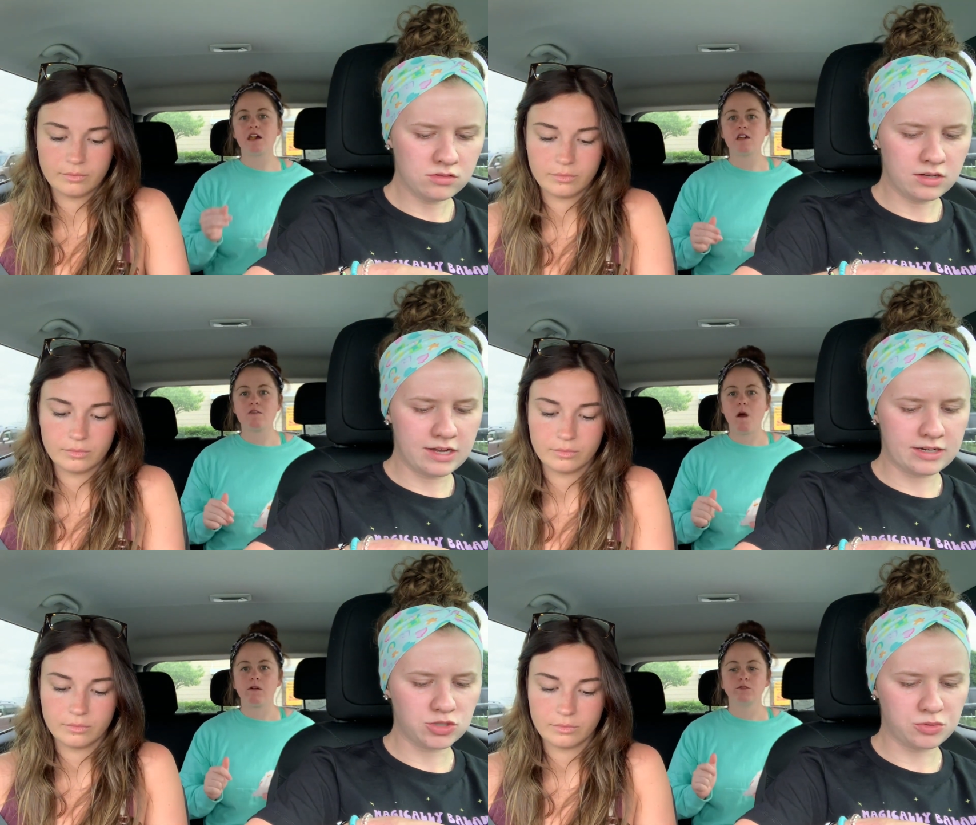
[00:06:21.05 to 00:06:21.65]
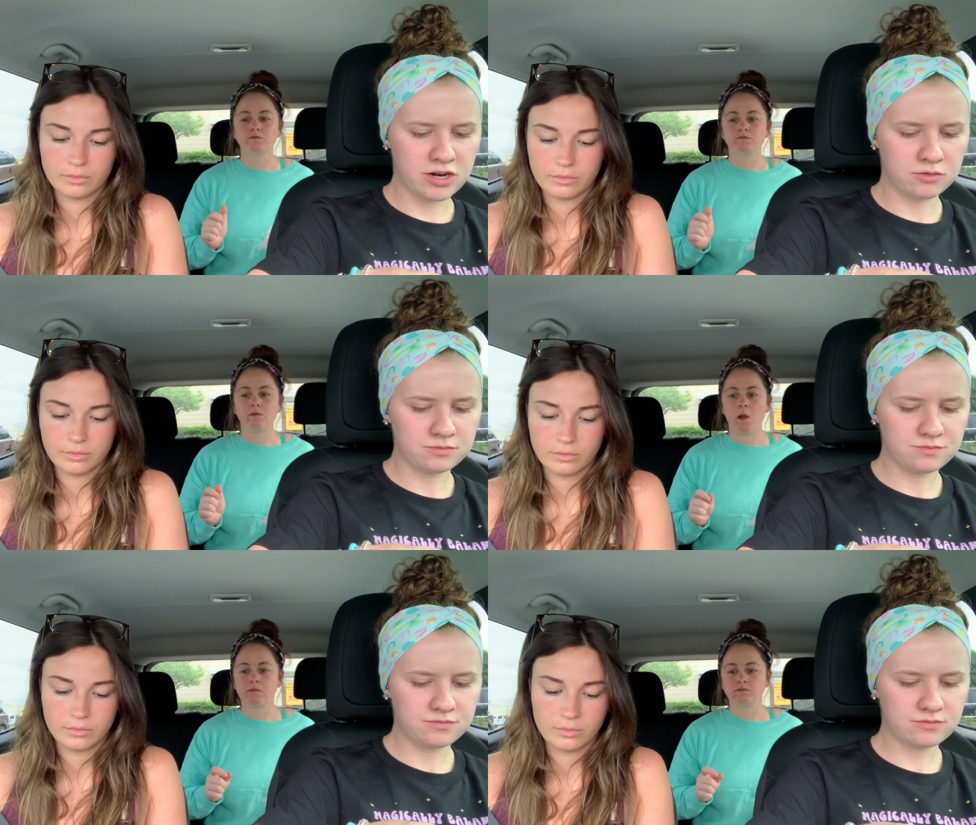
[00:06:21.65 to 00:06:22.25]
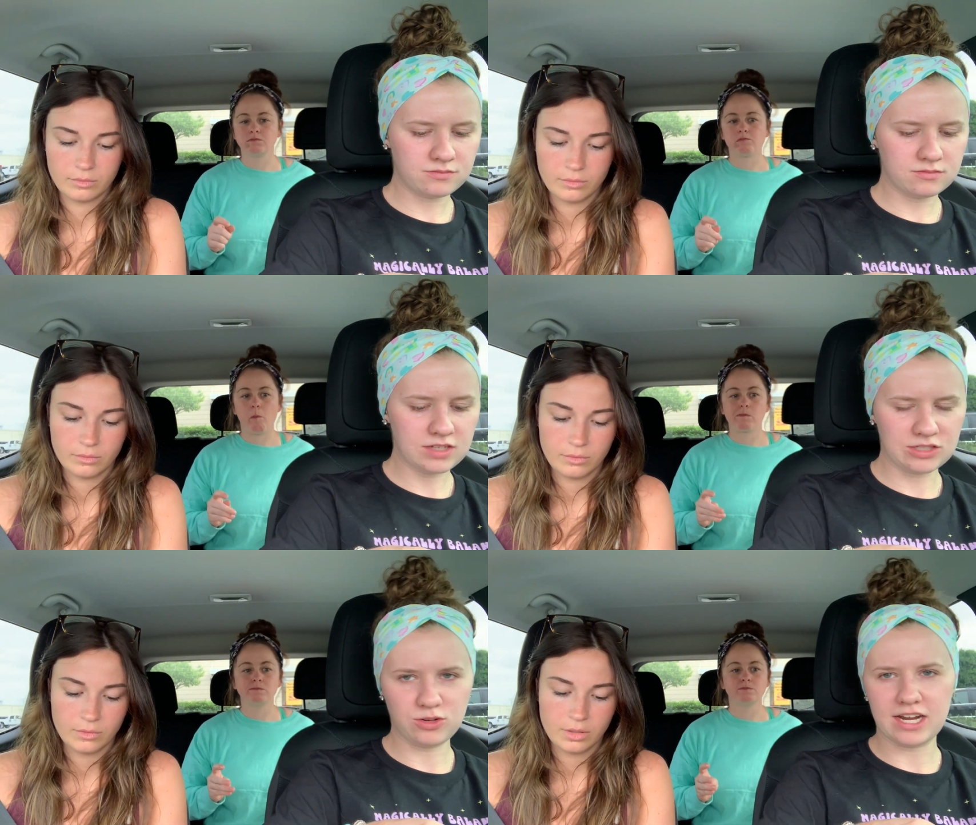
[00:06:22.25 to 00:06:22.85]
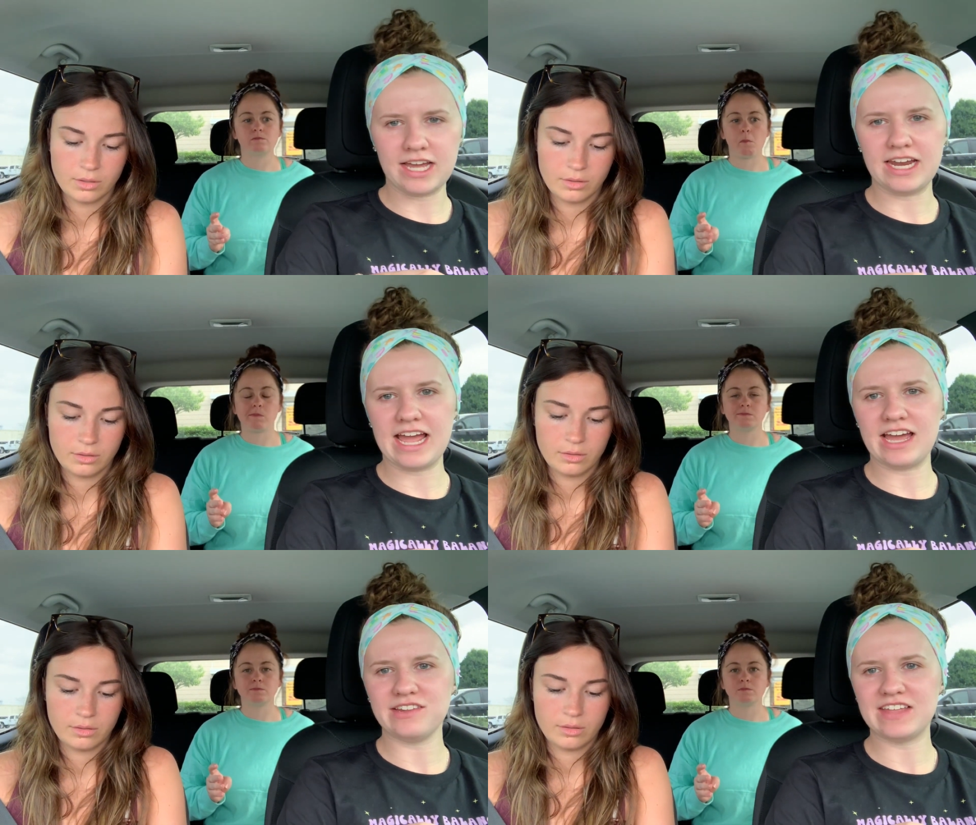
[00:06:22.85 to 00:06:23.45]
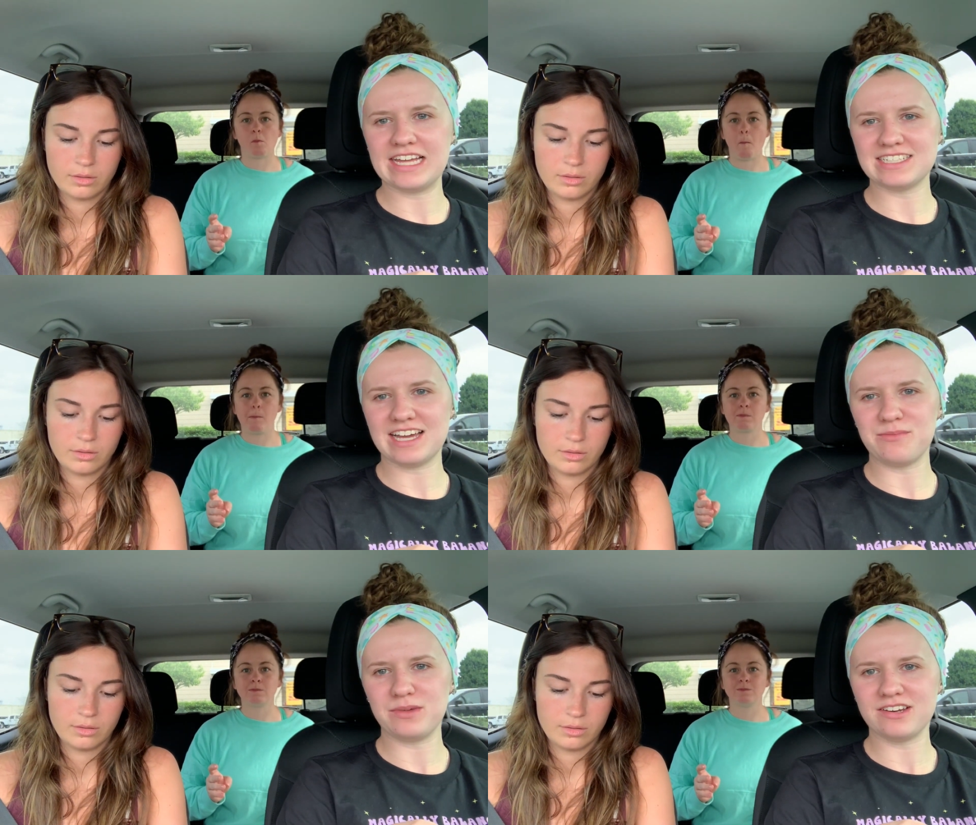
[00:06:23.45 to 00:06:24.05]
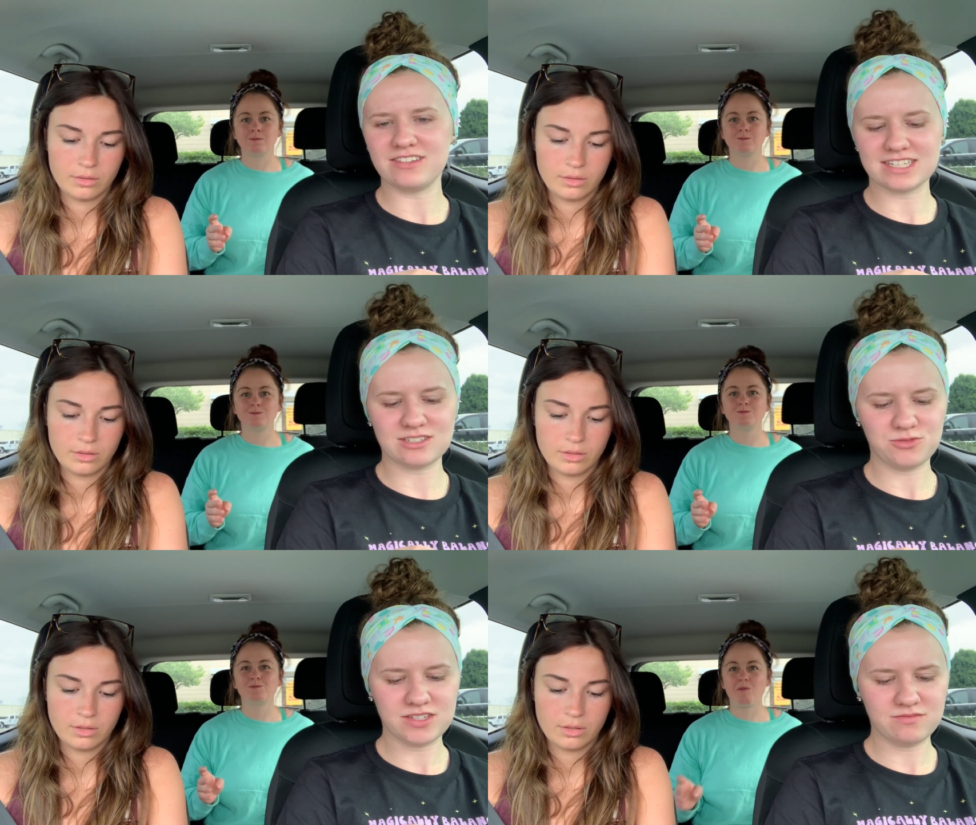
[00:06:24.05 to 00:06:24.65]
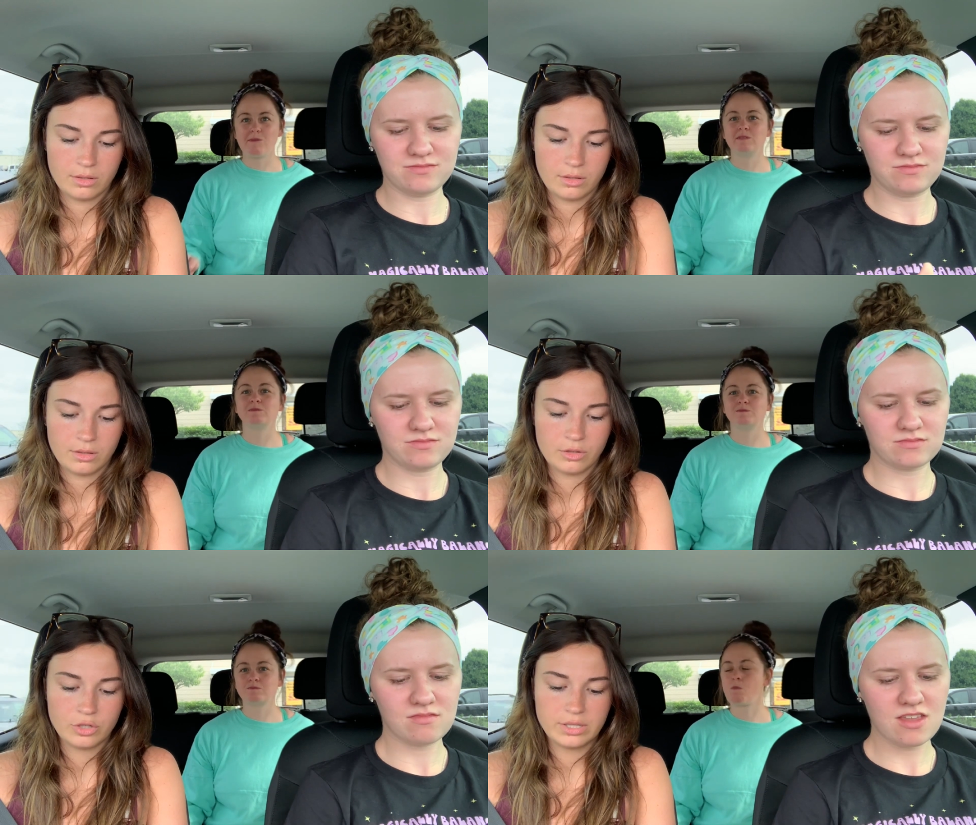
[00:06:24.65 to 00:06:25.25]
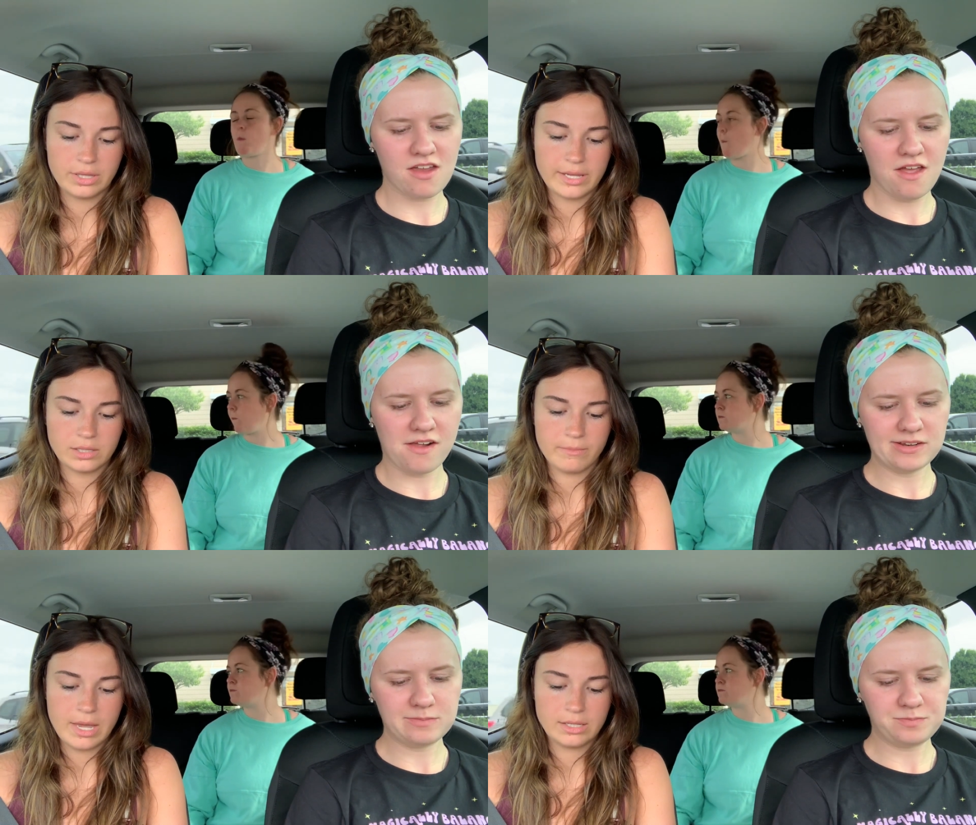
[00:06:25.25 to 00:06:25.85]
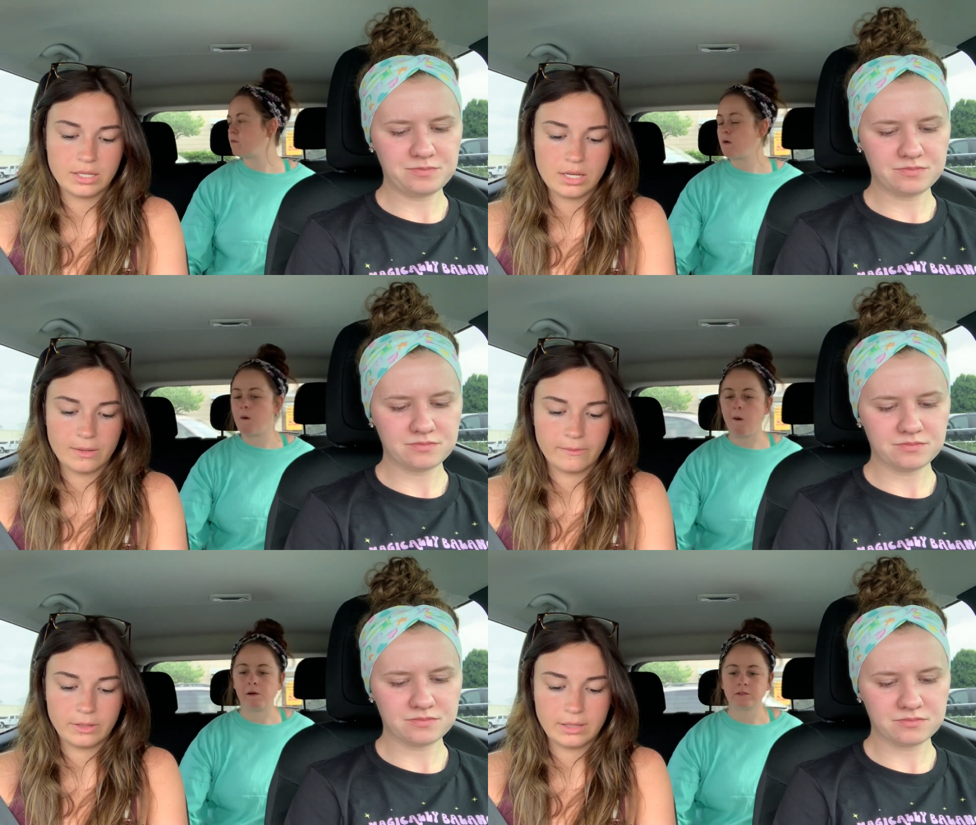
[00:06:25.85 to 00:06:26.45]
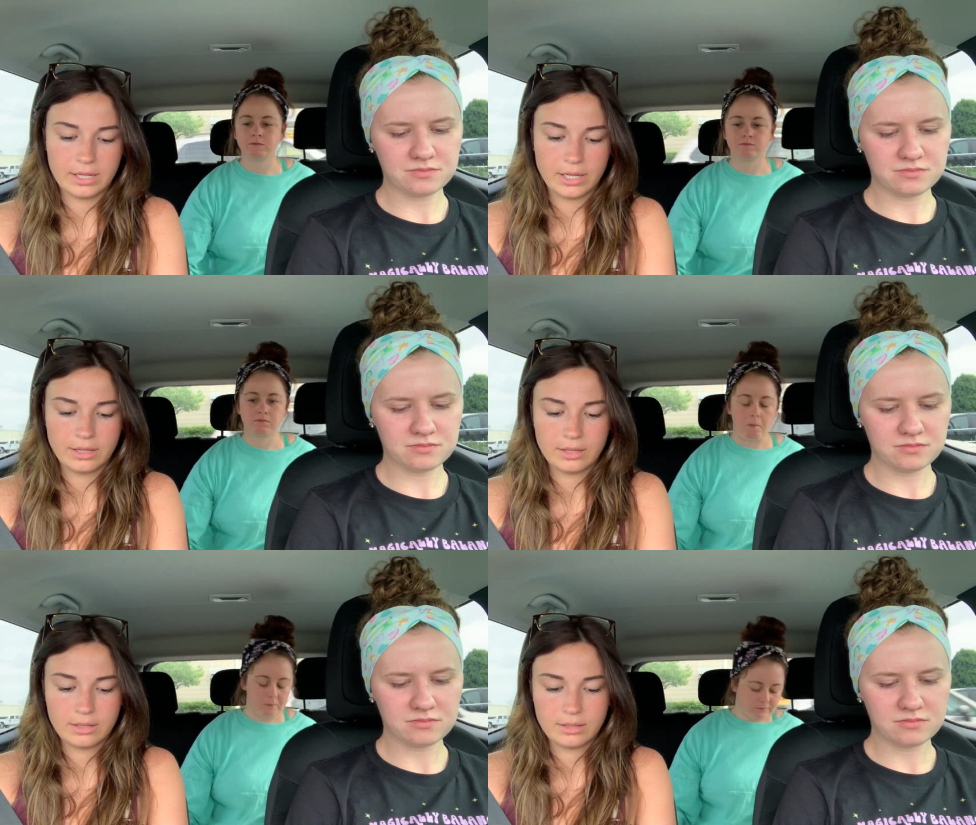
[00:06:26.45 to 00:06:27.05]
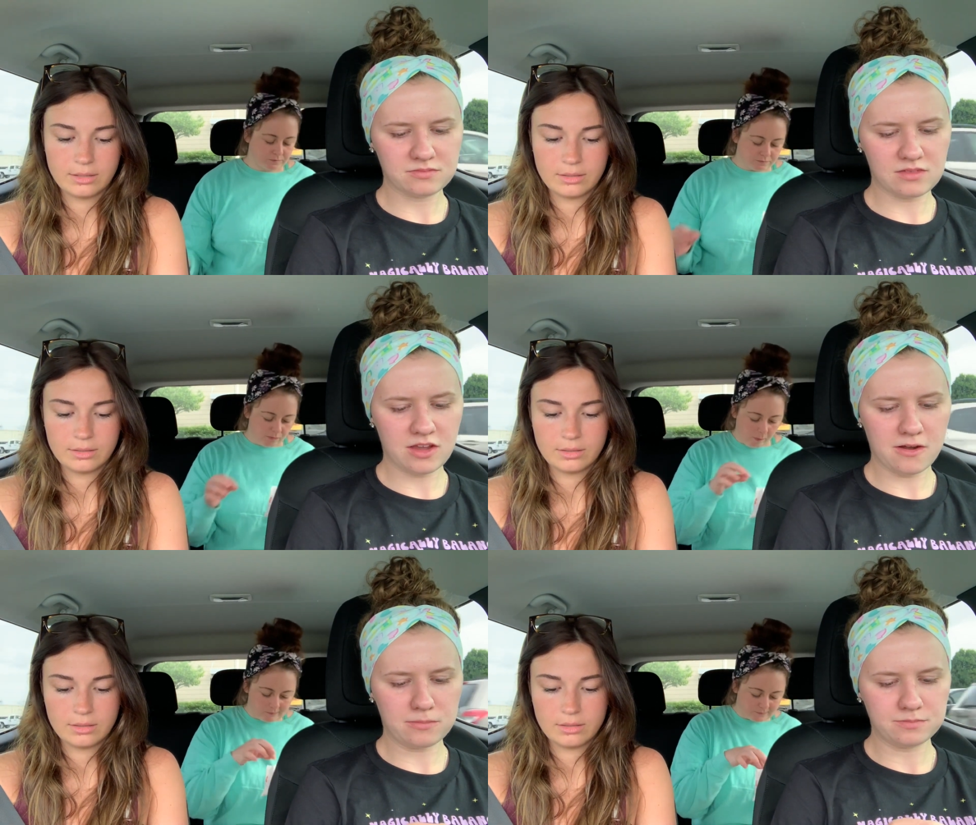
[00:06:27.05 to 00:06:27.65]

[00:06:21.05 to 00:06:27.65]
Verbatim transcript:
Speaker 1: A hash brown. That's what I had to add that time me and Alexa went. They're just less messy, I feel like. Yeah.